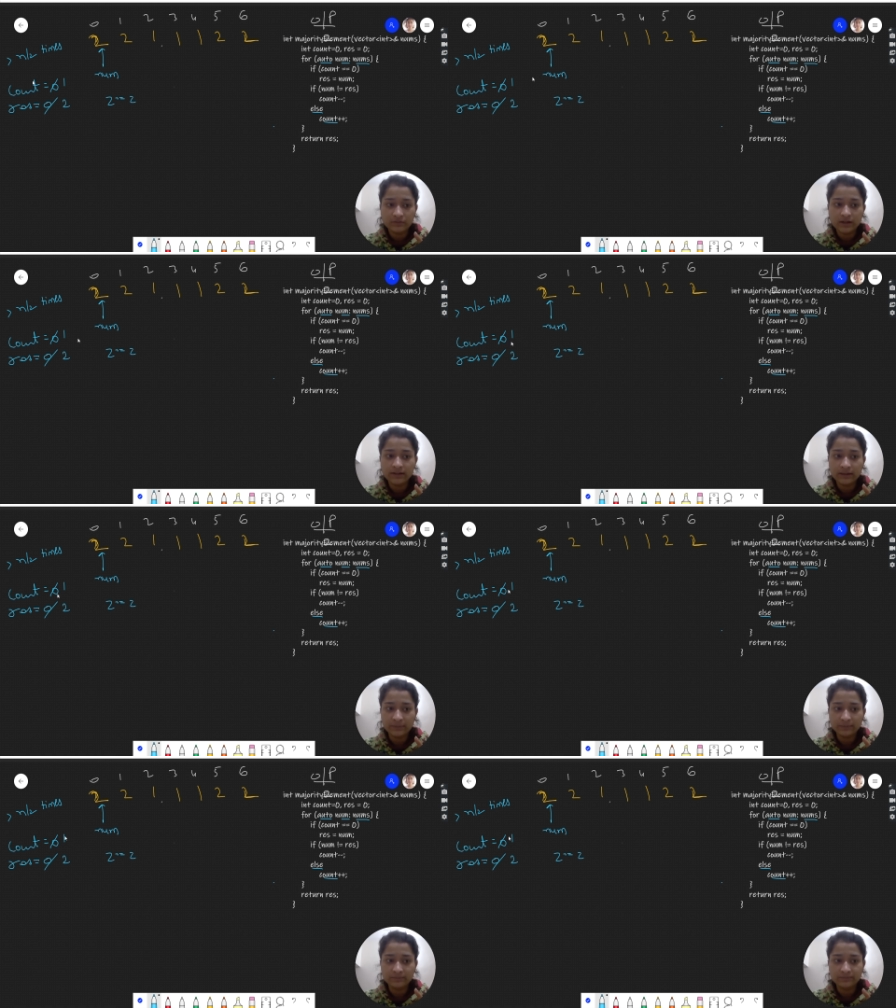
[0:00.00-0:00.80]
One time.
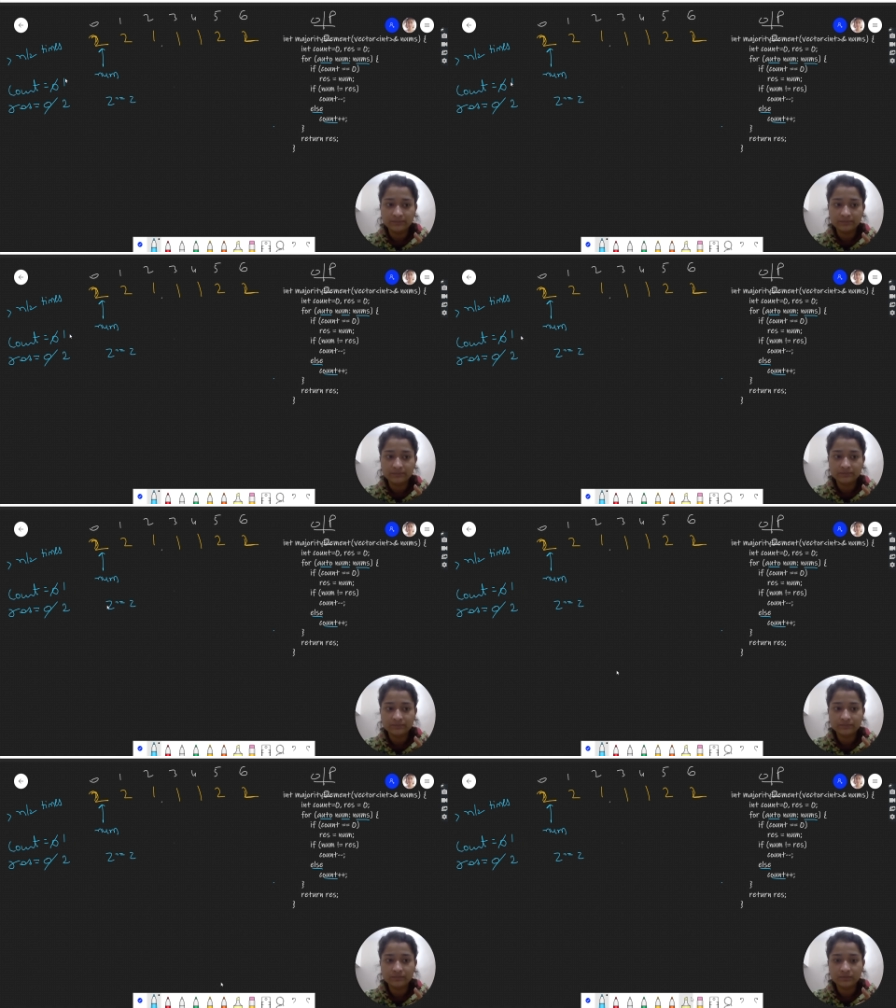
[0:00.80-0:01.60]

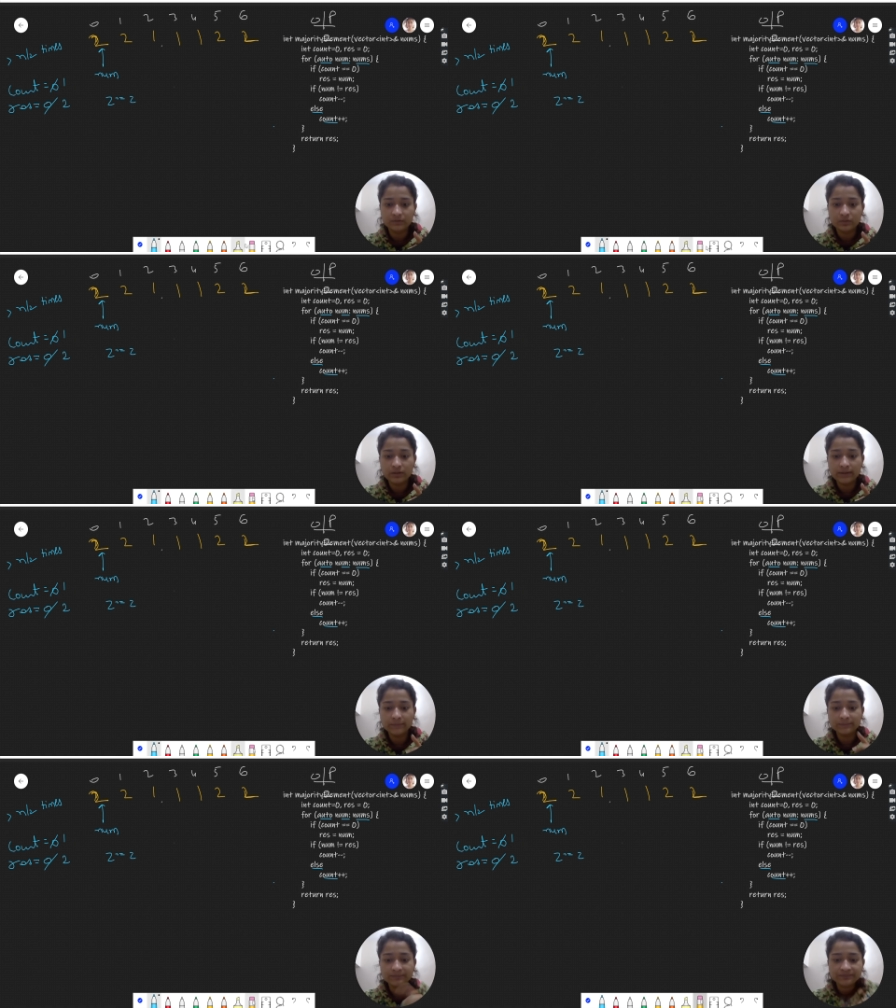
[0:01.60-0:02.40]
Okay,
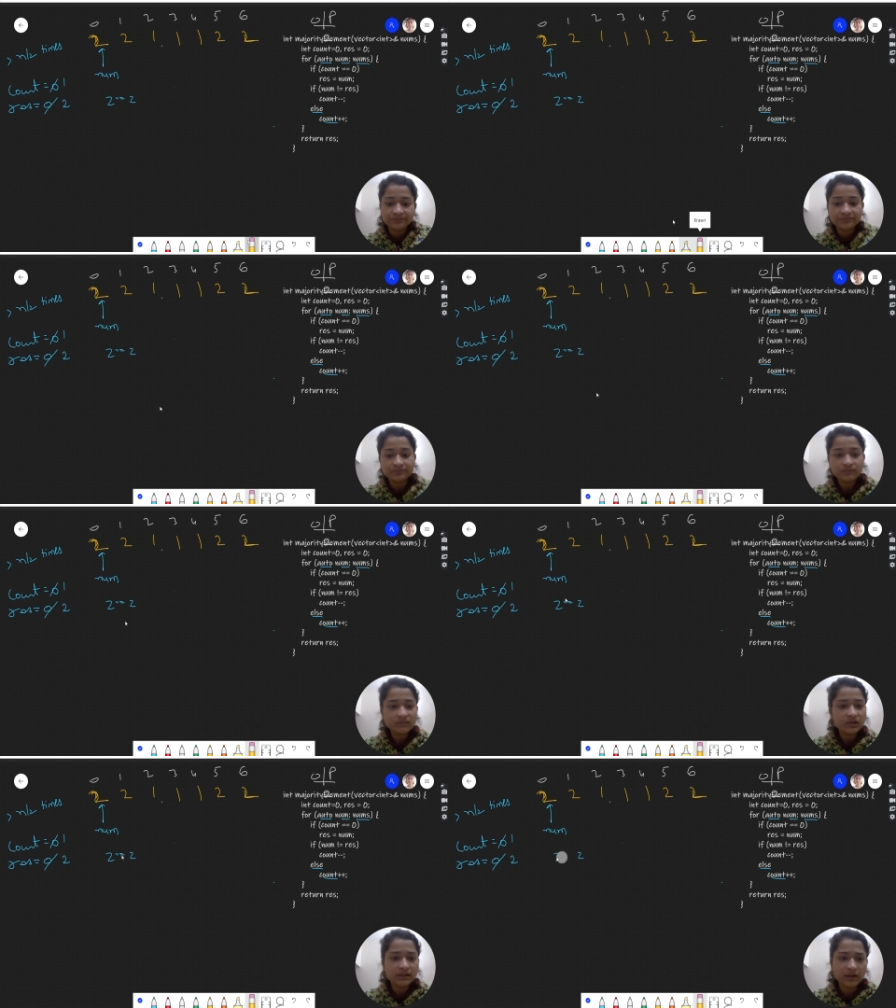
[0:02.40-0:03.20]

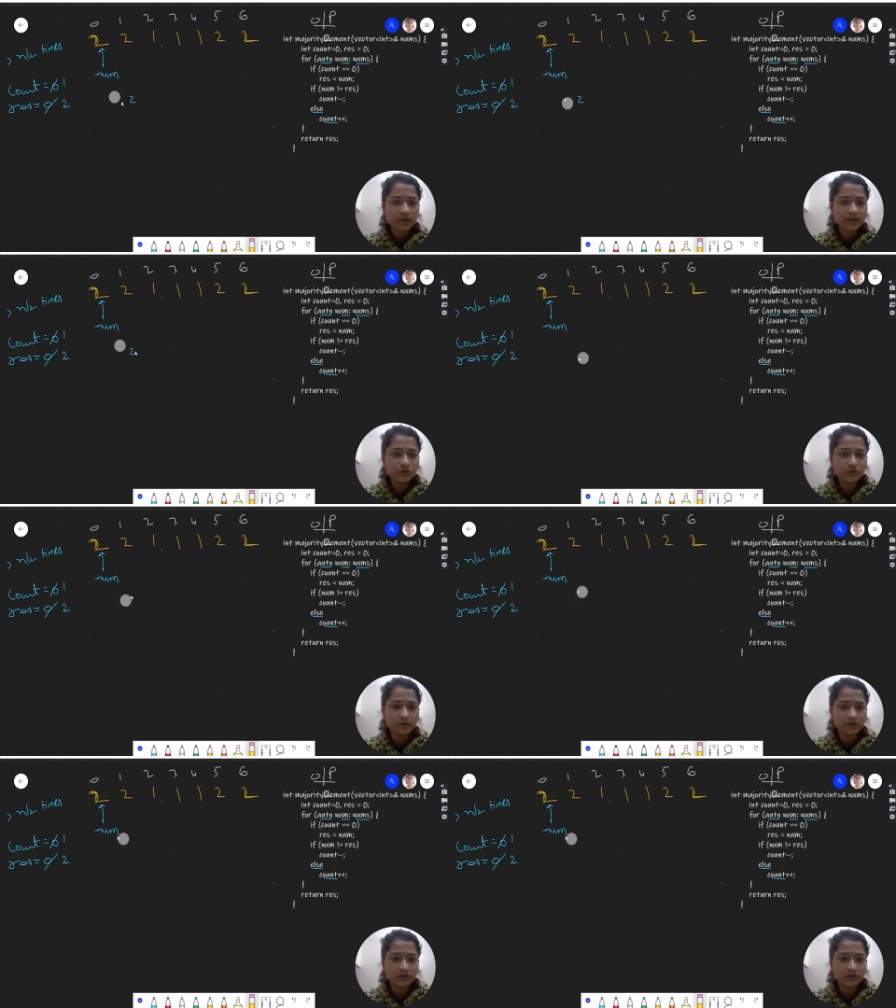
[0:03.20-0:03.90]
now let's go further.